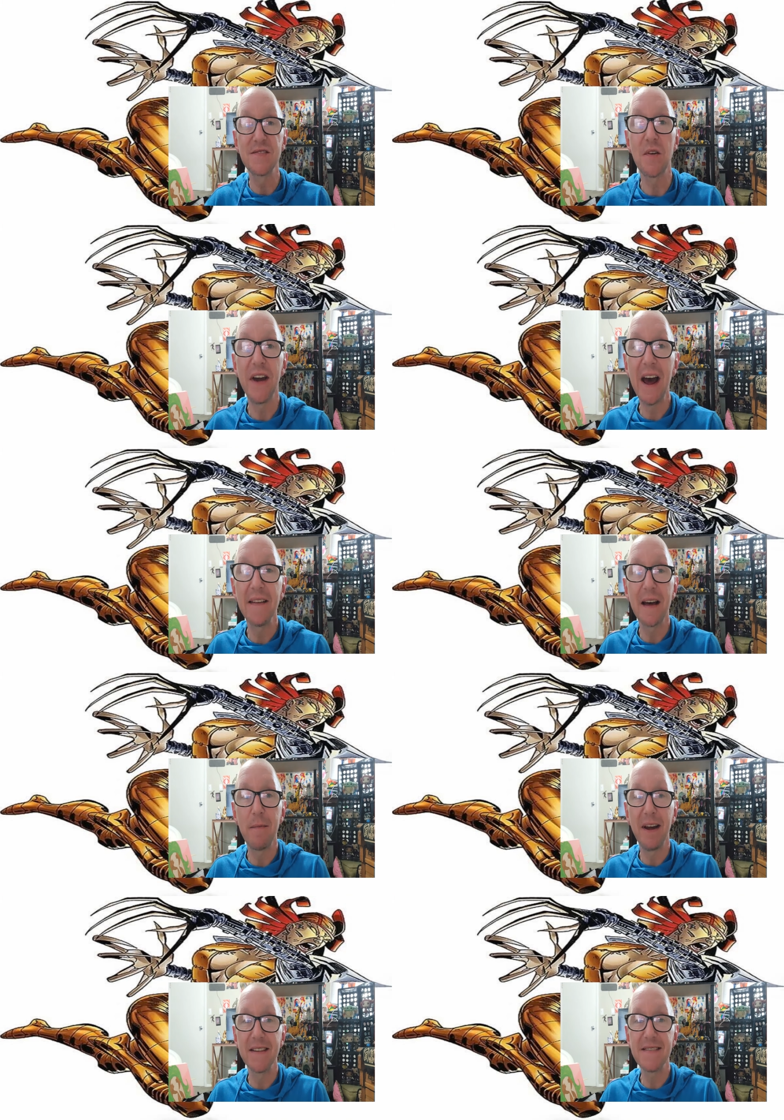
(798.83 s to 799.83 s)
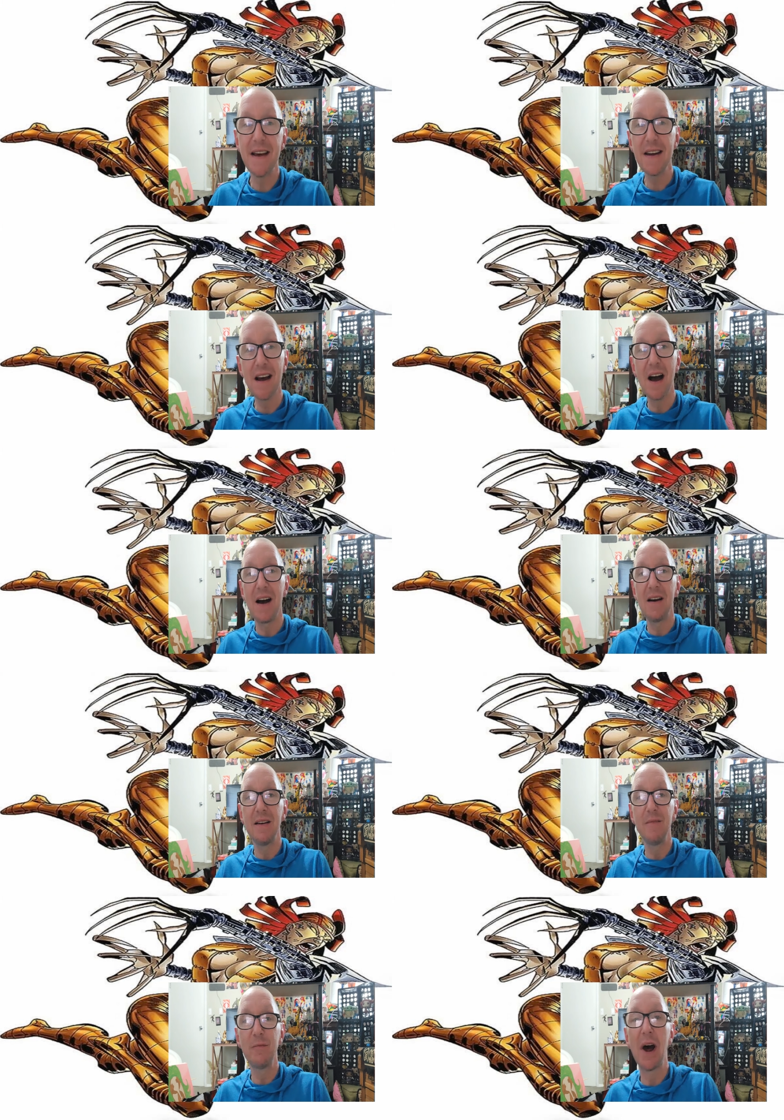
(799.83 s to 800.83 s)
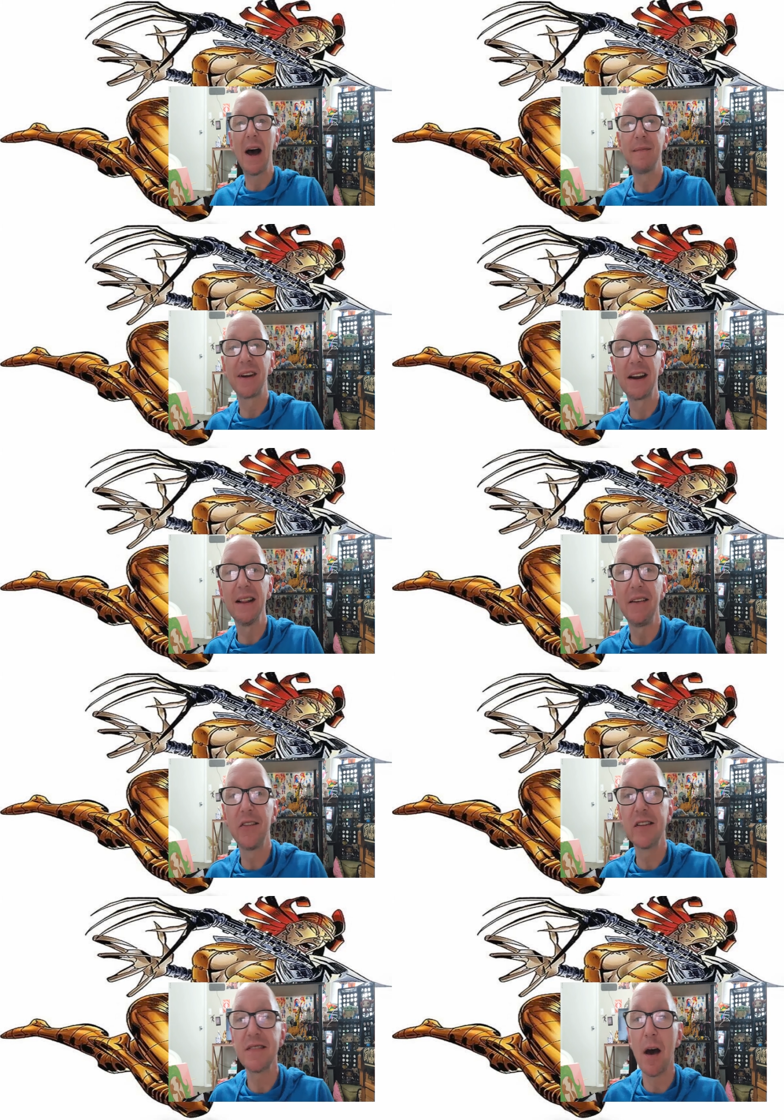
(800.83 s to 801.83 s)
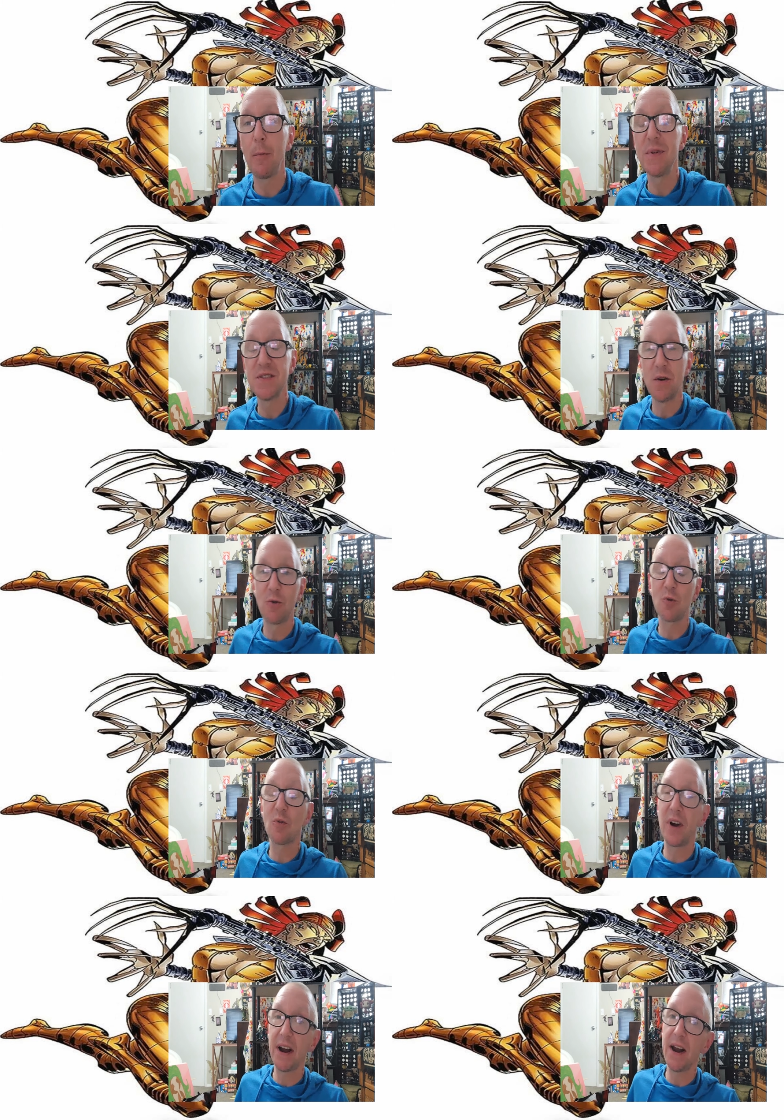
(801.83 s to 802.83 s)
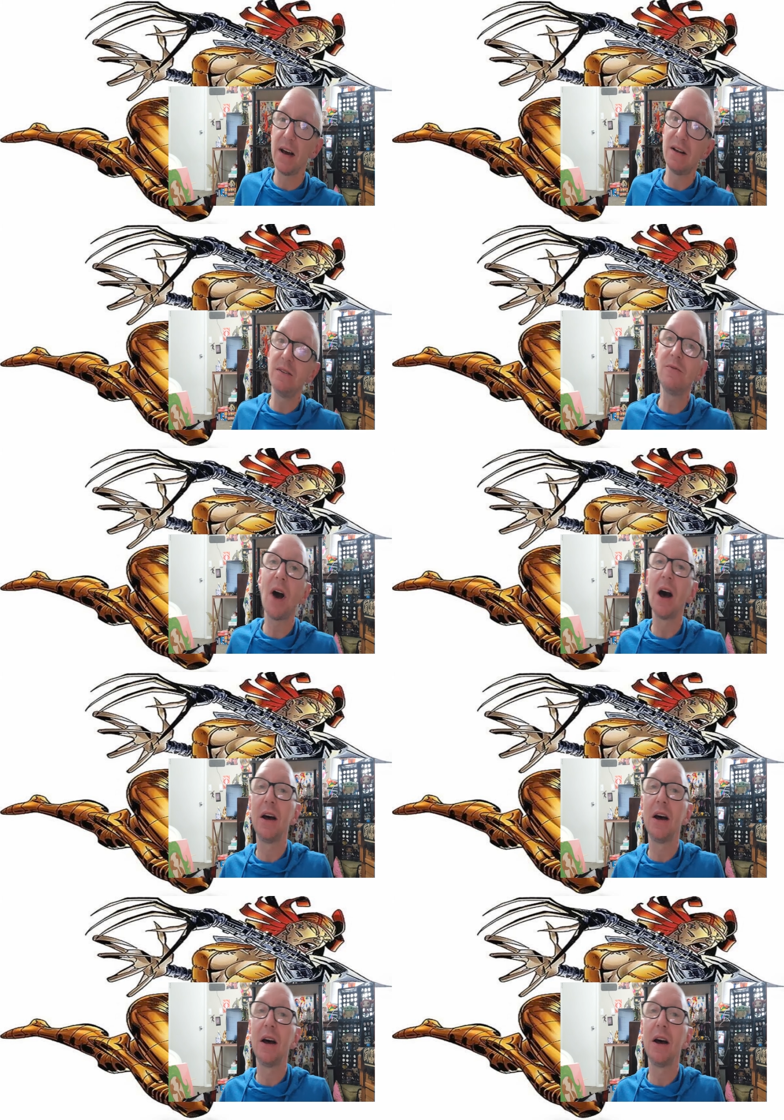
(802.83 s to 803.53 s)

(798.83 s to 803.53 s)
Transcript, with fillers: so yeah, that being said, um, I'm gonna leave this episode right now.